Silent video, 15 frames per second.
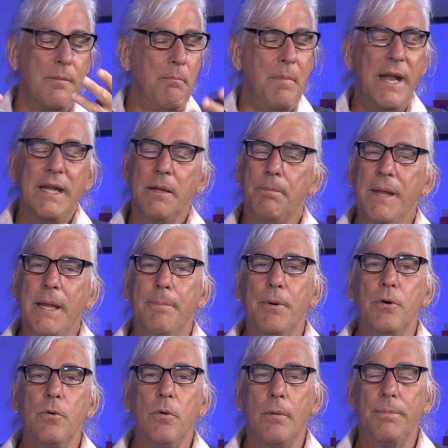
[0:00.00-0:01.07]
Many
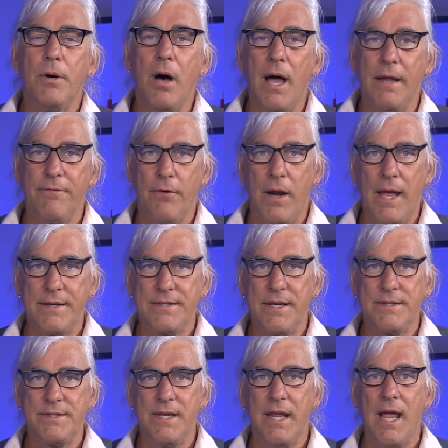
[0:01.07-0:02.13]
people who apply for
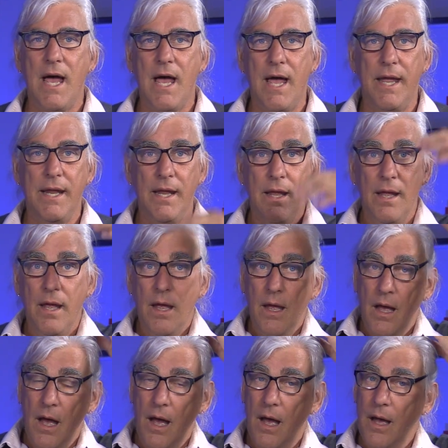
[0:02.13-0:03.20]
SSDI
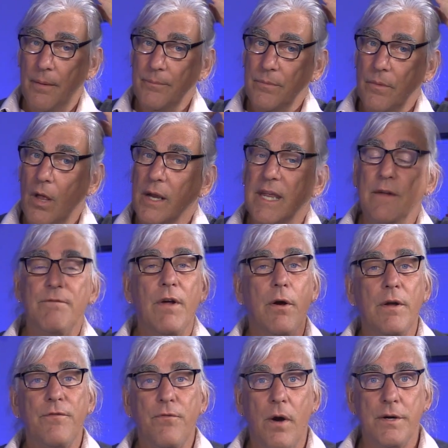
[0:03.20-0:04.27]
um, get
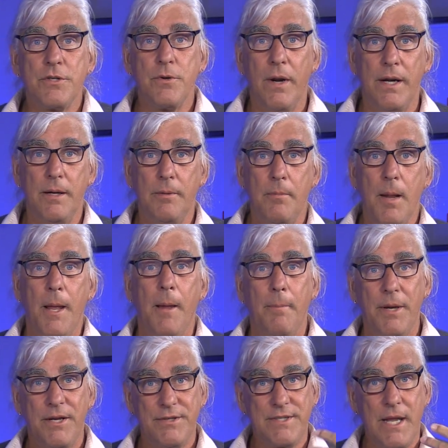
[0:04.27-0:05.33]
very frustrated
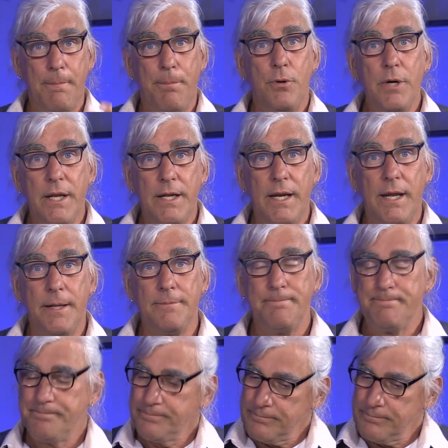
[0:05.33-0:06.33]
because they put it in